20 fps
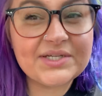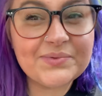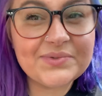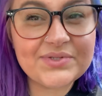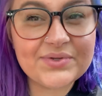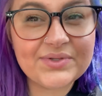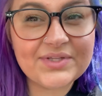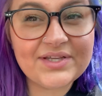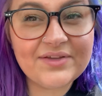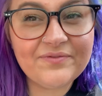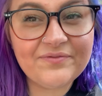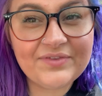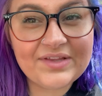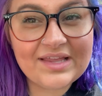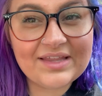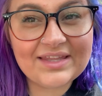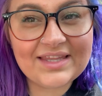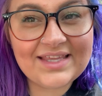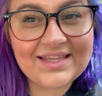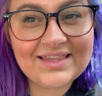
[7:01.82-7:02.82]
I was only
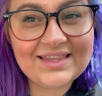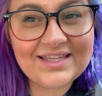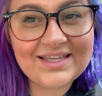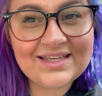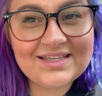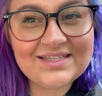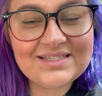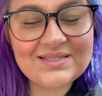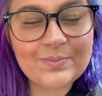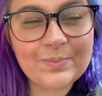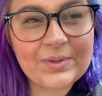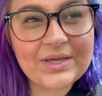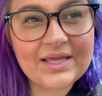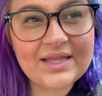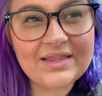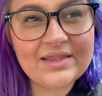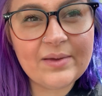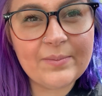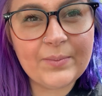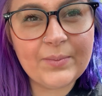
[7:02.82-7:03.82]
feeling this,
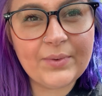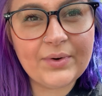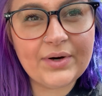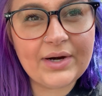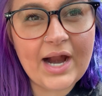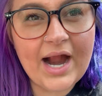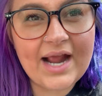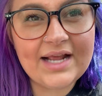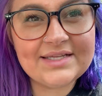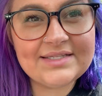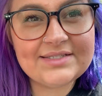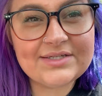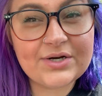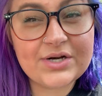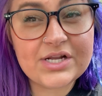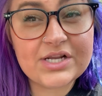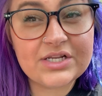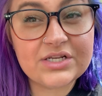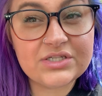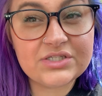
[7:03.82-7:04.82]
but the more I
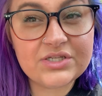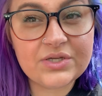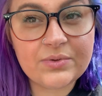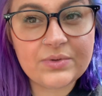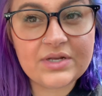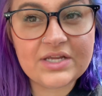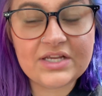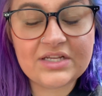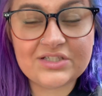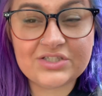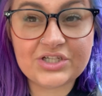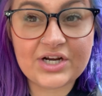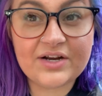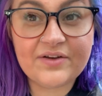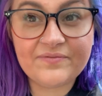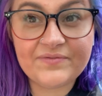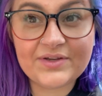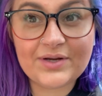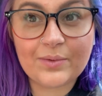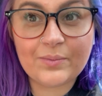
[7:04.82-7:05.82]
started tuning and
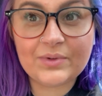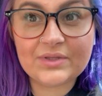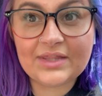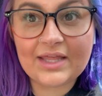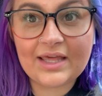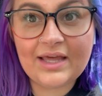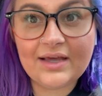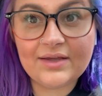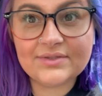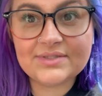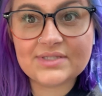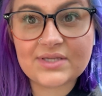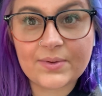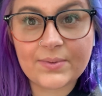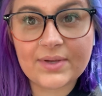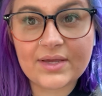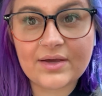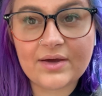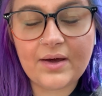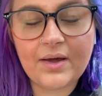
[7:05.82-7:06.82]
trying to figure out what the hell is
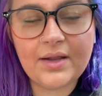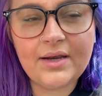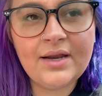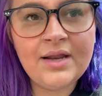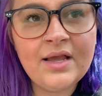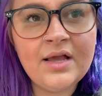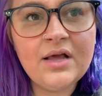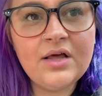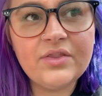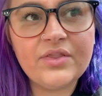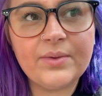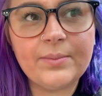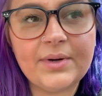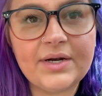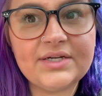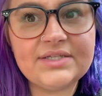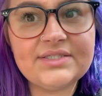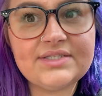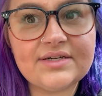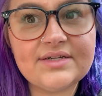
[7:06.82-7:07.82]
going on, the more
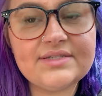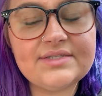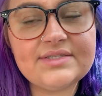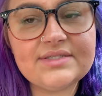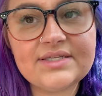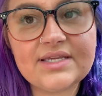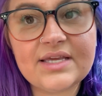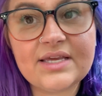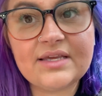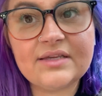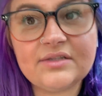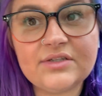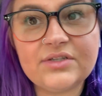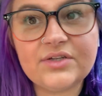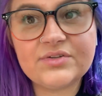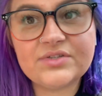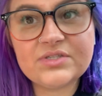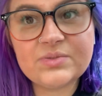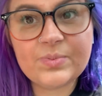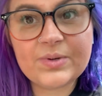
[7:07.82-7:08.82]
I started seeing, you
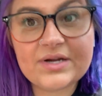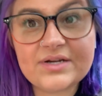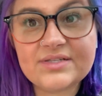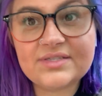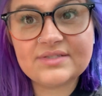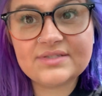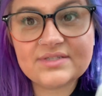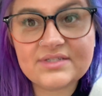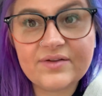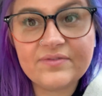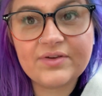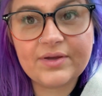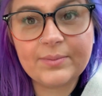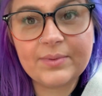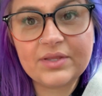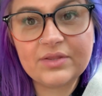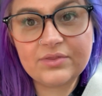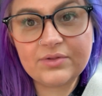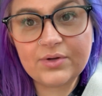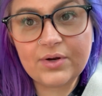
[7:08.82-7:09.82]
know, spirits and stuff
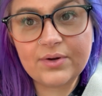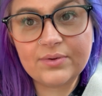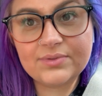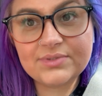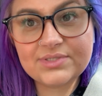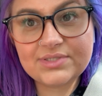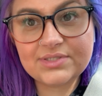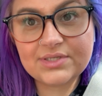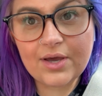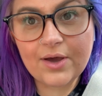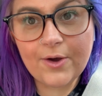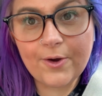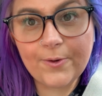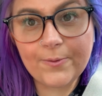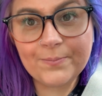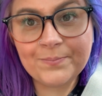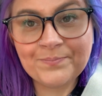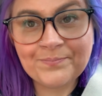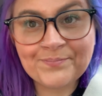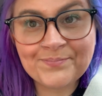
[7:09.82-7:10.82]
coming through. So,